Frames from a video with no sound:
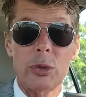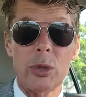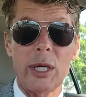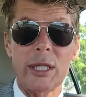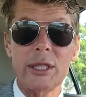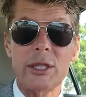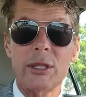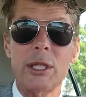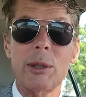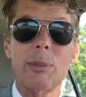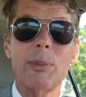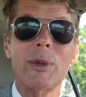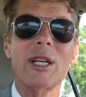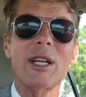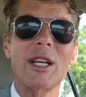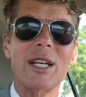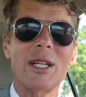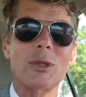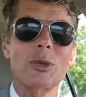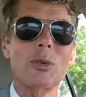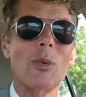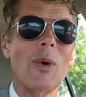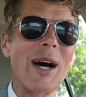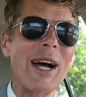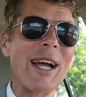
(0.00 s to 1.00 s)
trusted
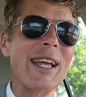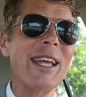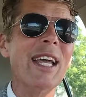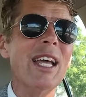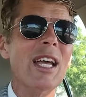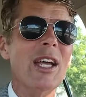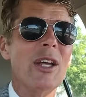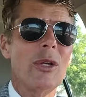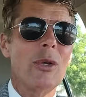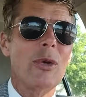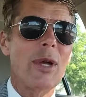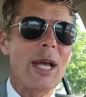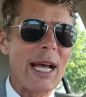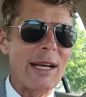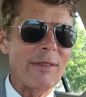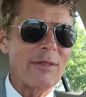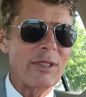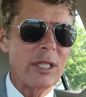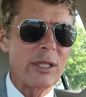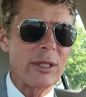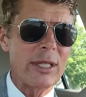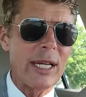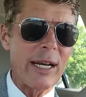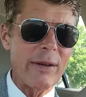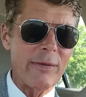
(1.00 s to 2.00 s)
because why you have
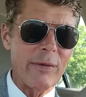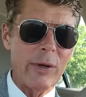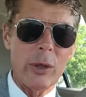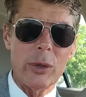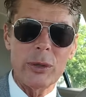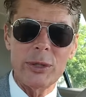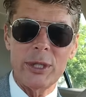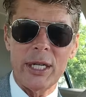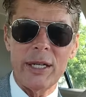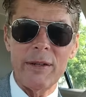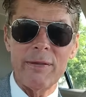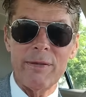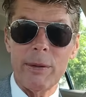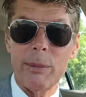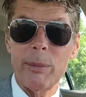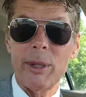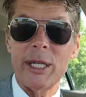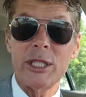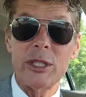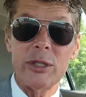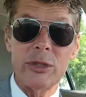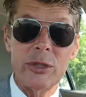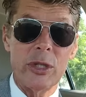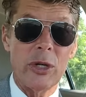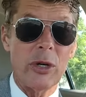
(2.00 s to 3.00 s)
to divulge
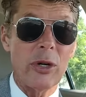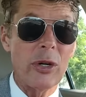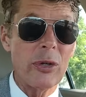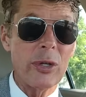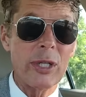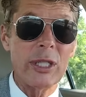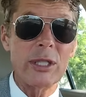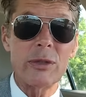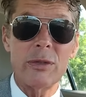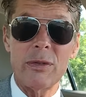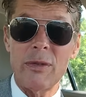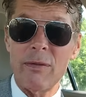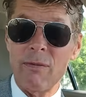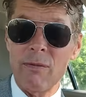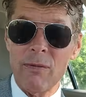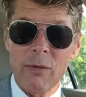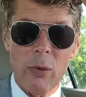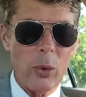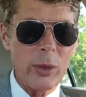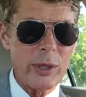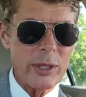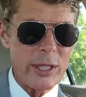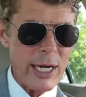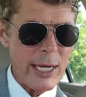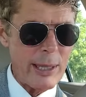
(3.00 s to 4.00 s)
information your earnings
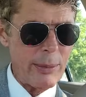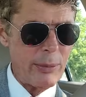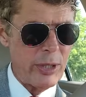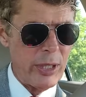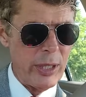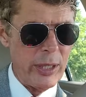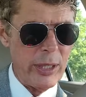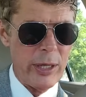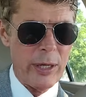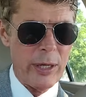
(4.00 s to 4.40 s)
four times a